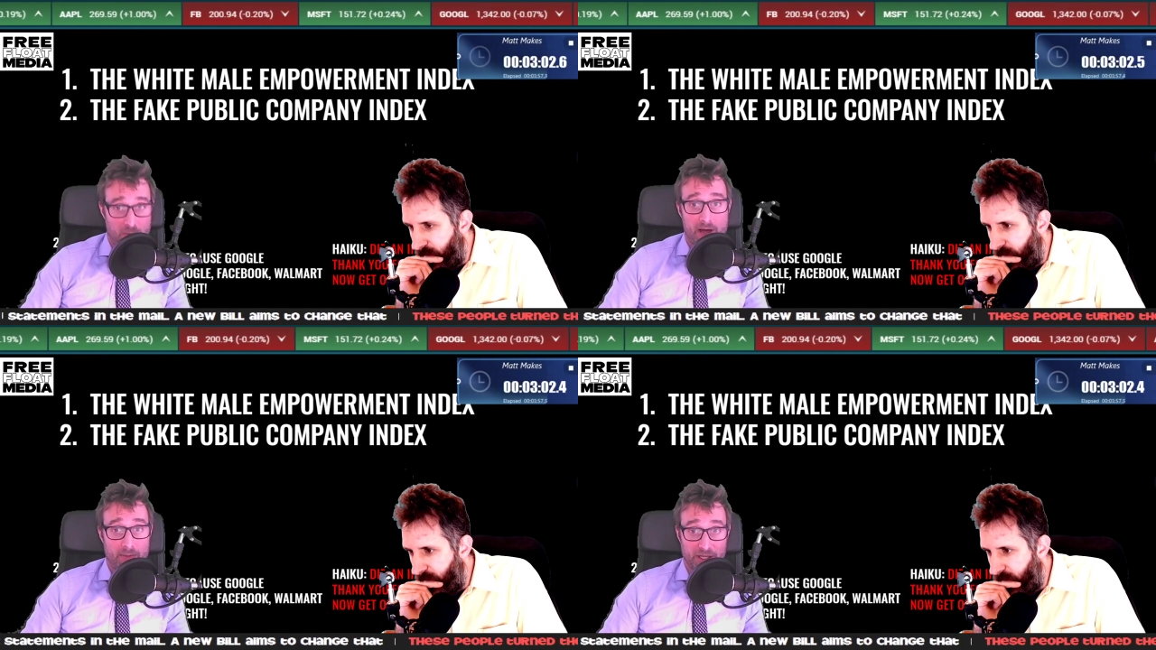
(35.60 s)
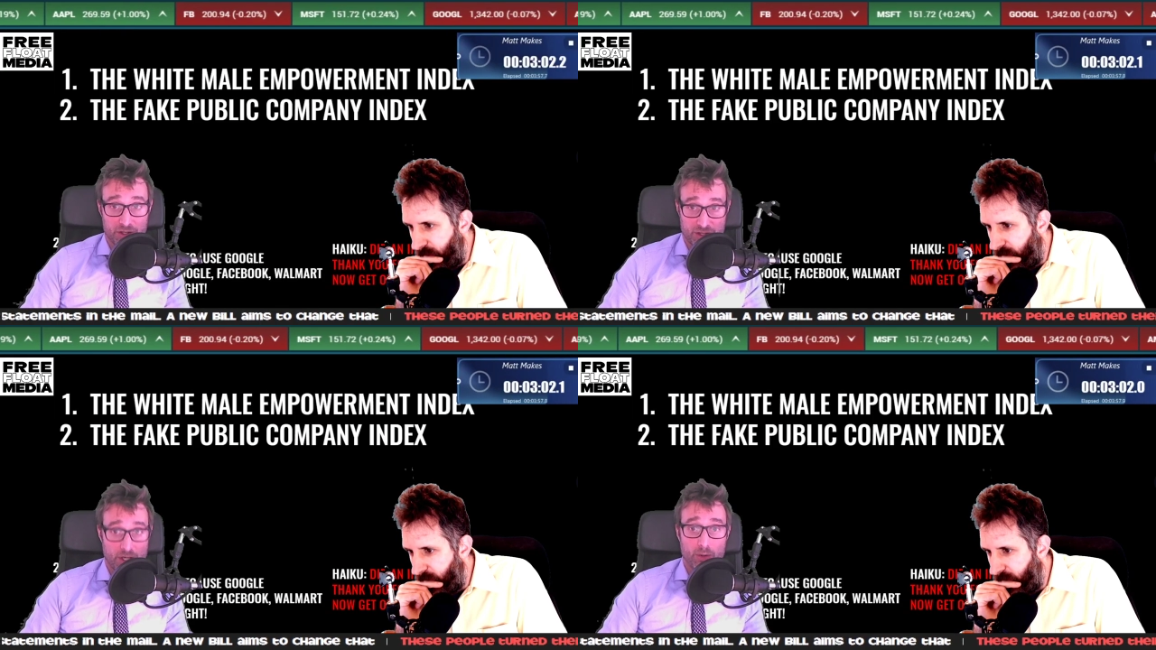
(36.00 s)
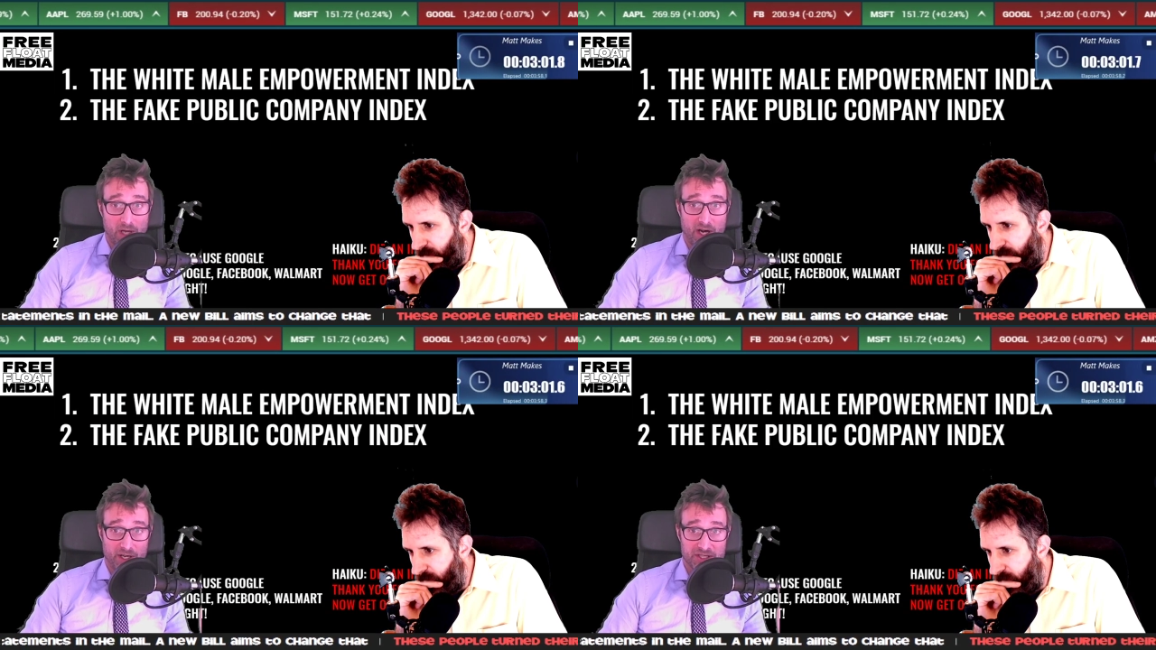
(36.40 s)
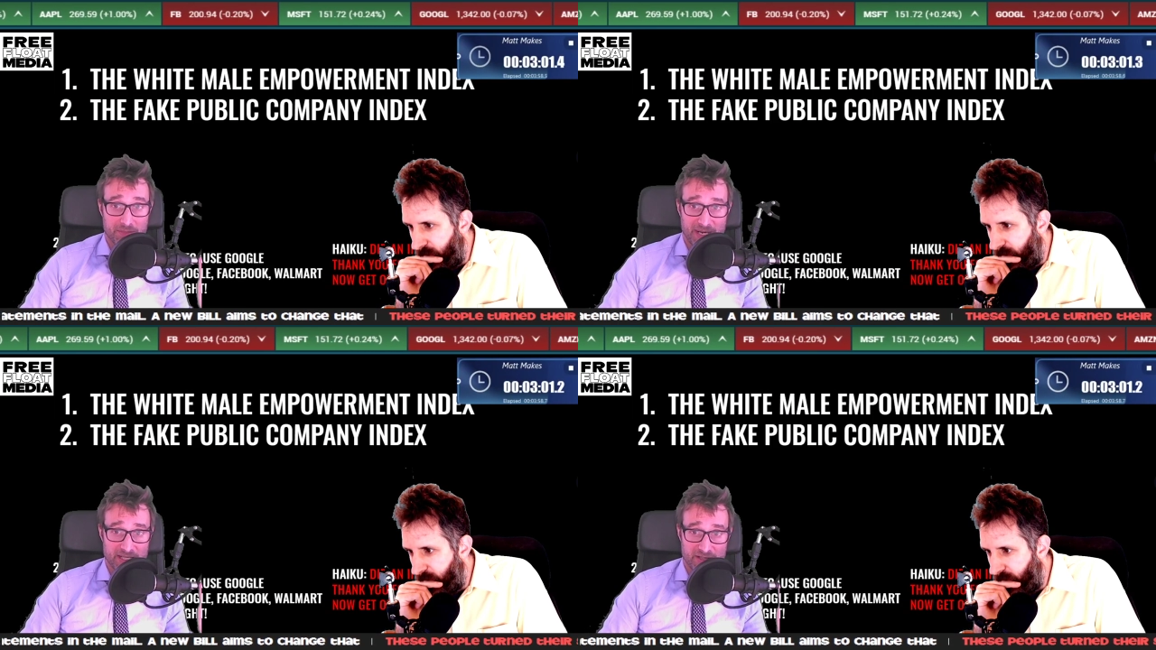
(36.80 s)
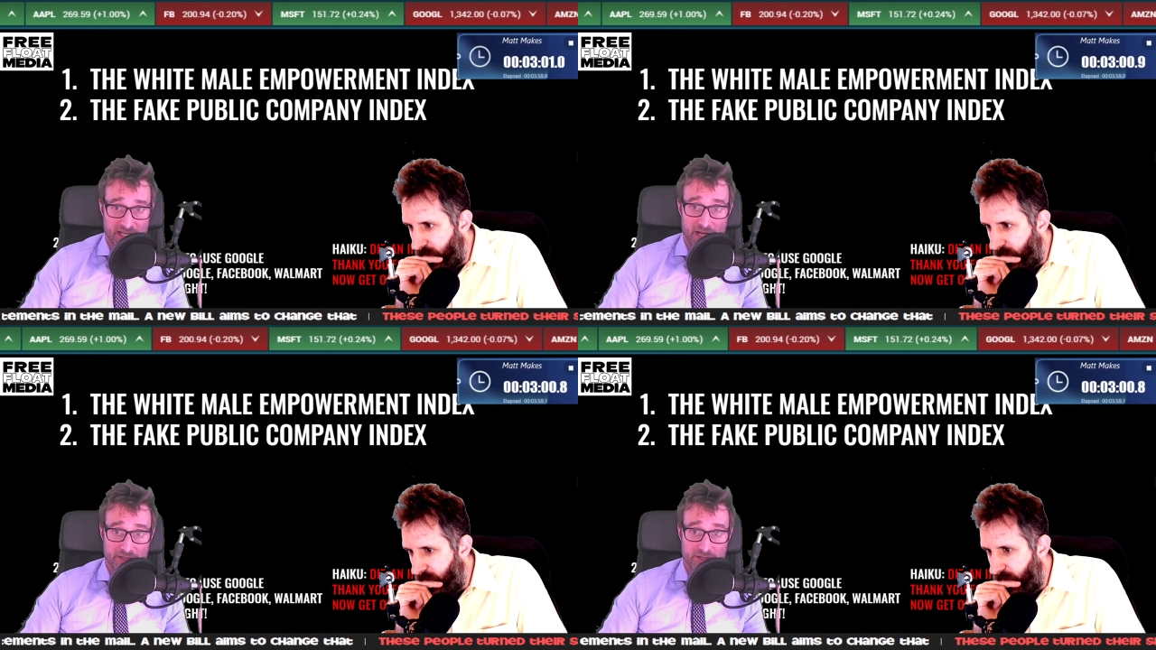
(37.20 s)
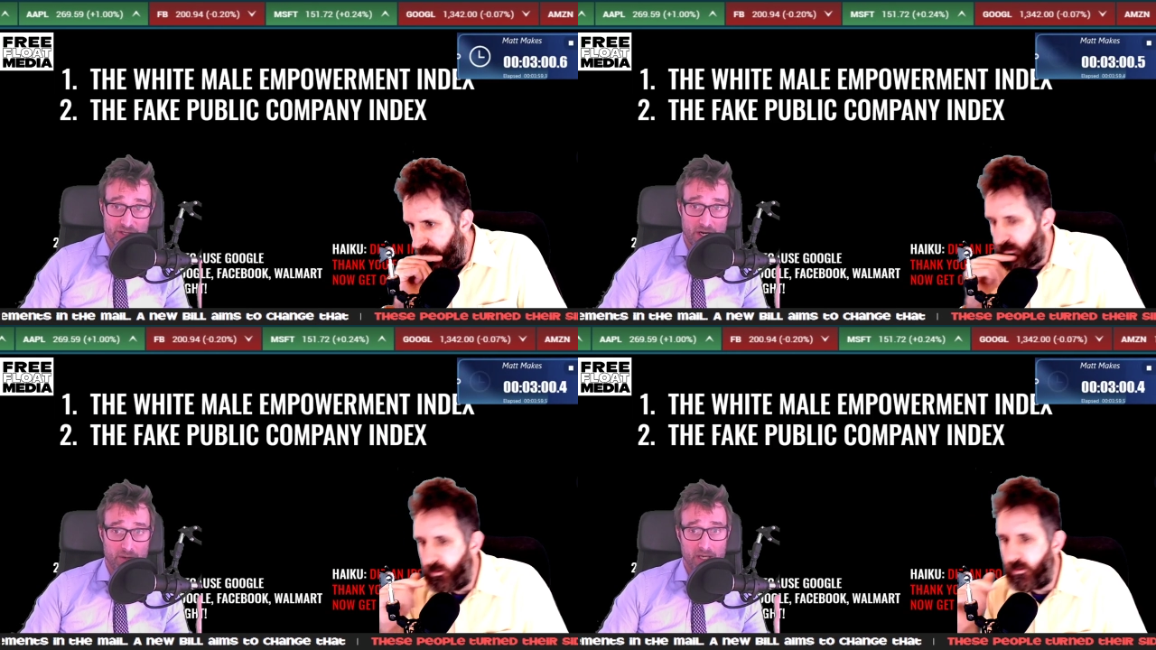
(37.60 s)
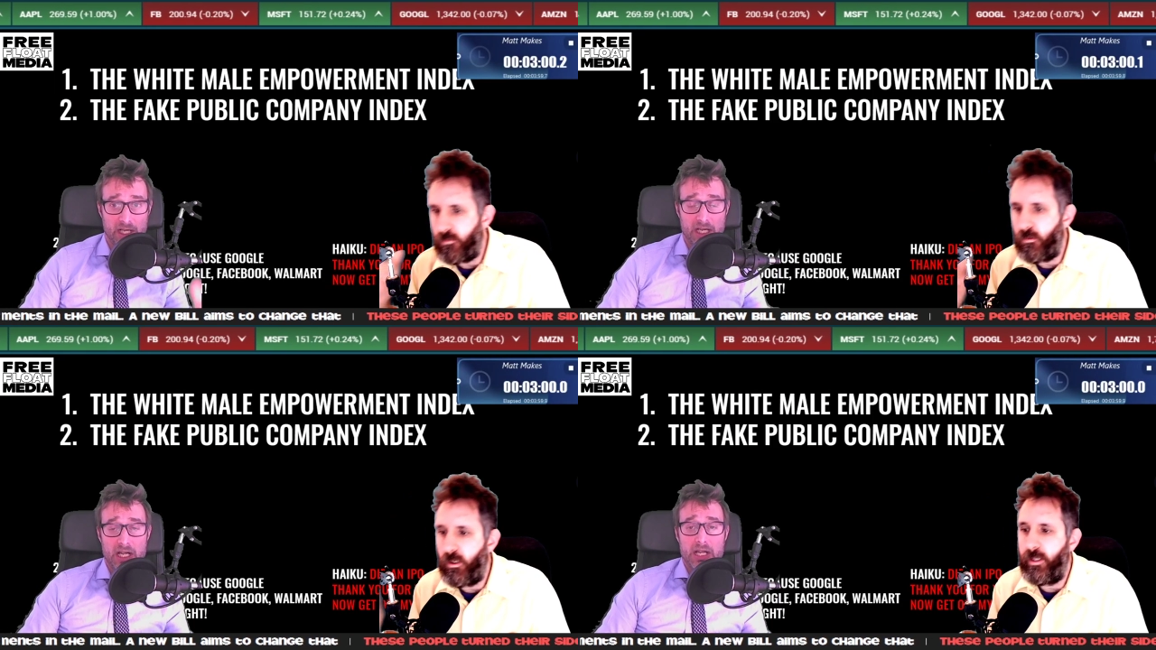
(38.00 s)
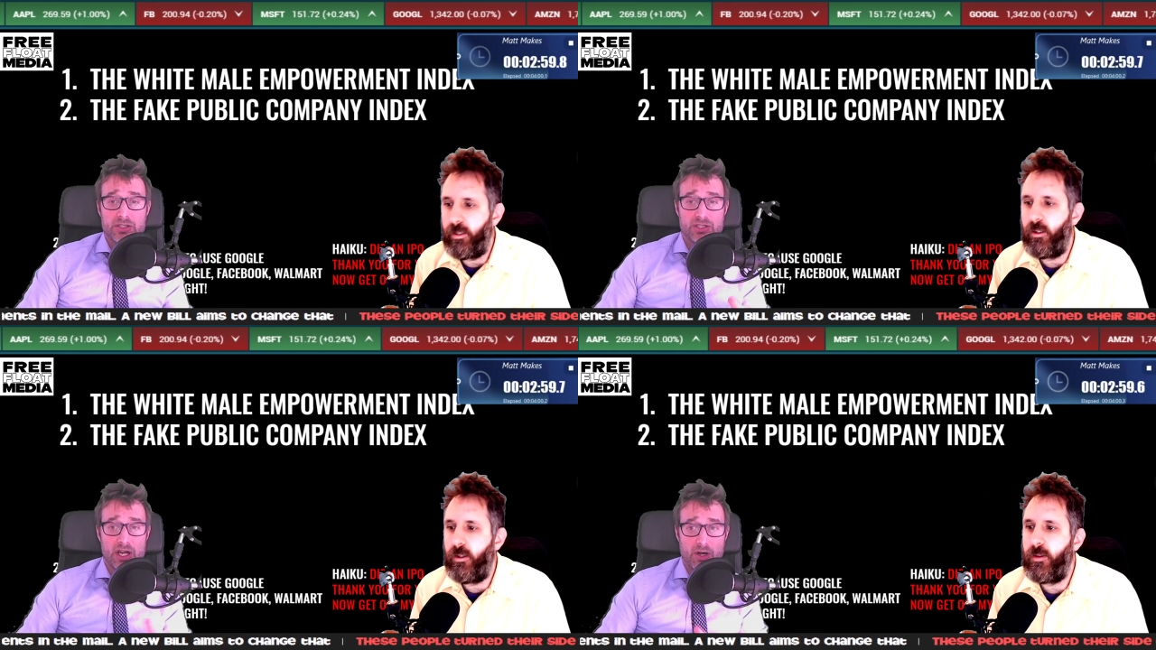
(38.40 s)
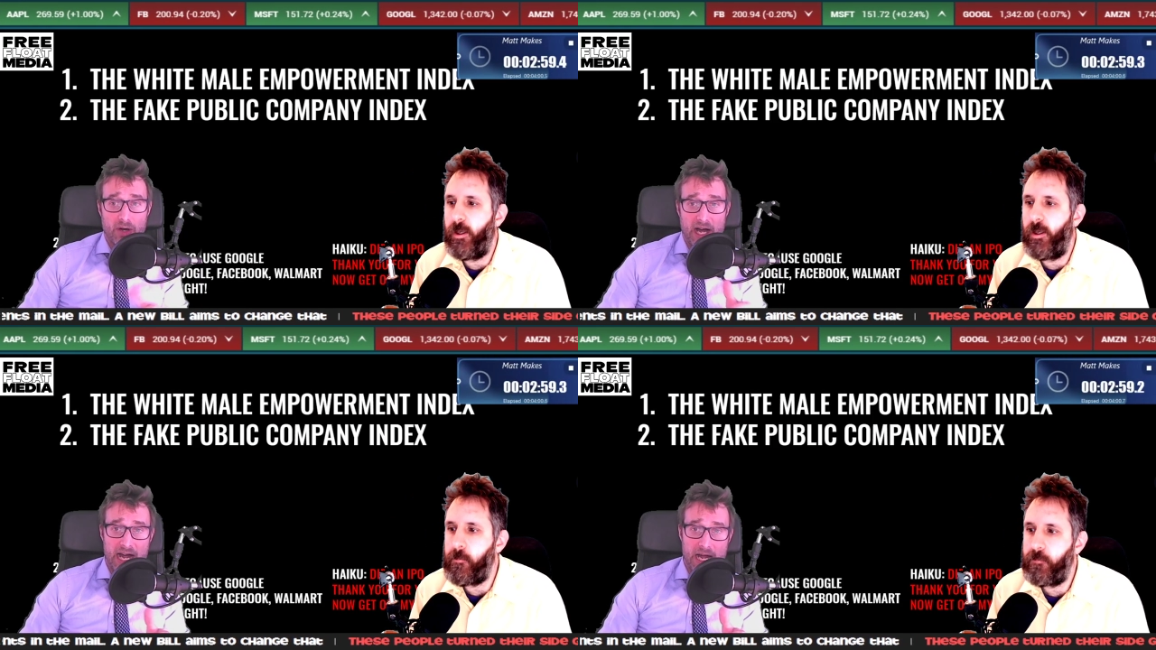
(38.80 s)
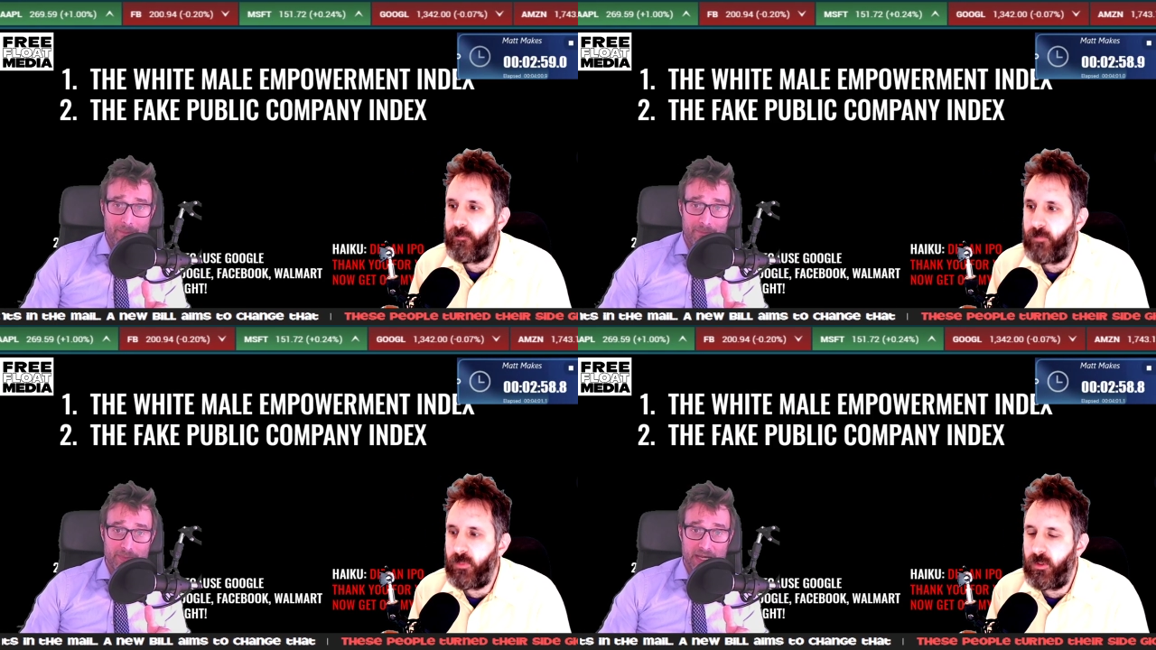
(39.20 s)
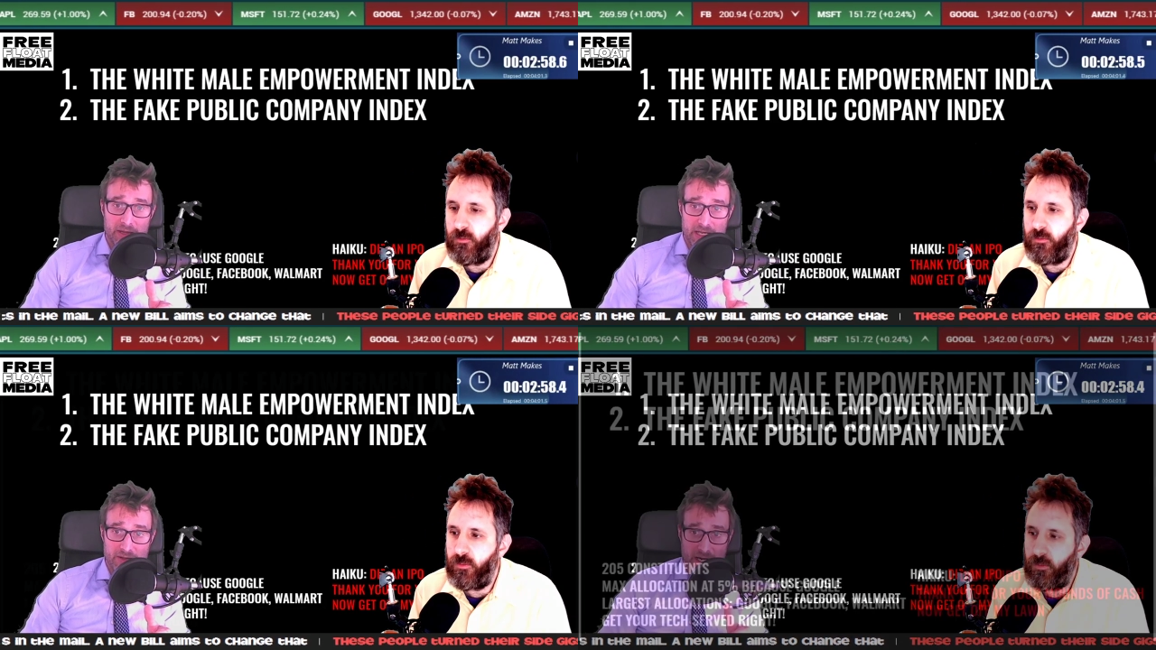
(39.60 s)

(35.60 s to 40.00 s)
Speaker 1: and Walmart are so large compared to the others. So, right. So, right. Um, th